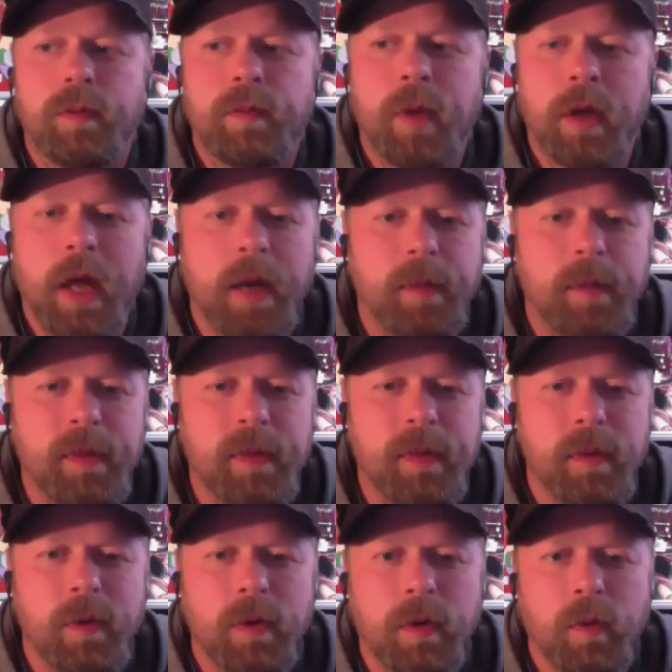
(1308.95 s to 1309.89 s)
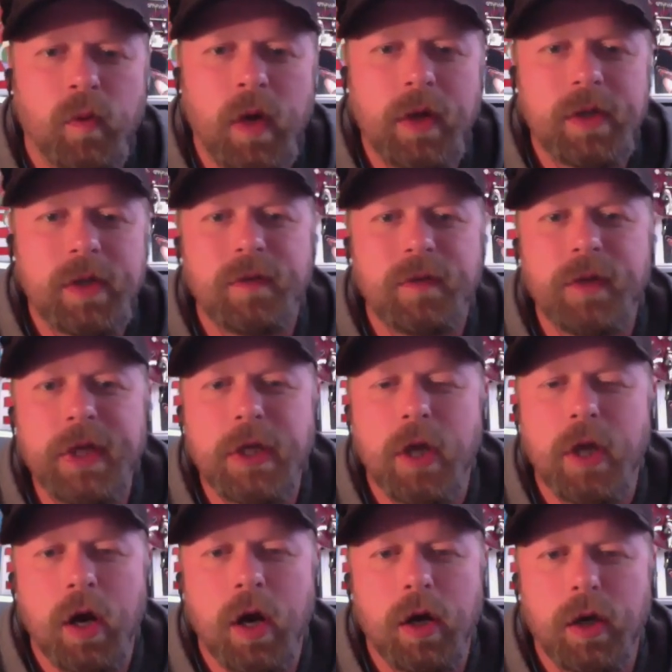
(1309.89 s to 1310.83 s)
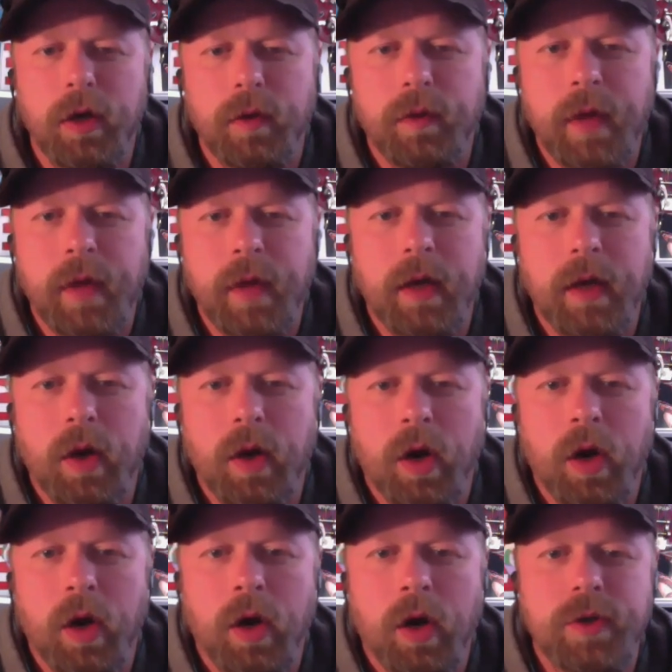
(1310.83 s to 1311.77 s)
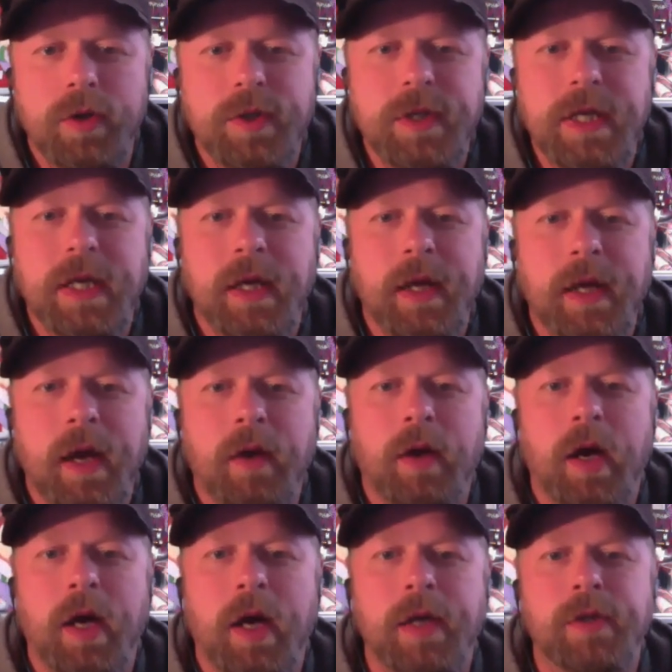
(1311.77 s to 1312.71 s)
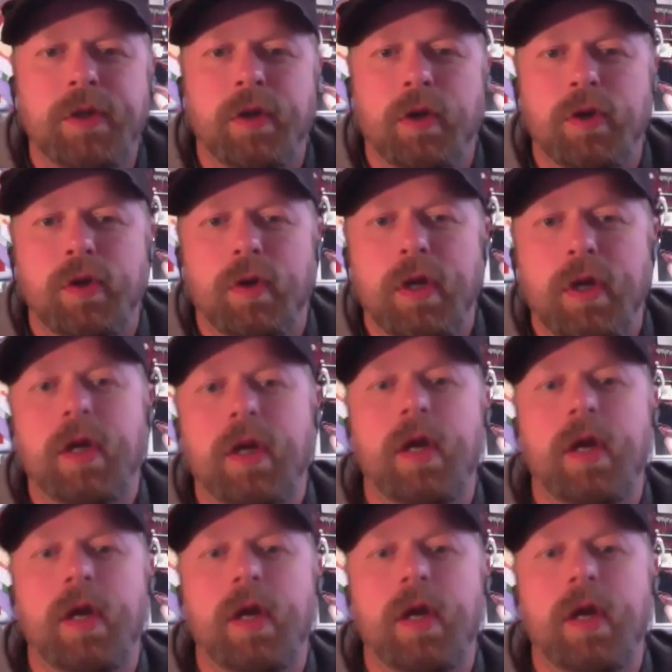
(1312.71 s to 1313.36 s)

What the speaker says: a lot of people are relatively young that are seeking out eye surgery.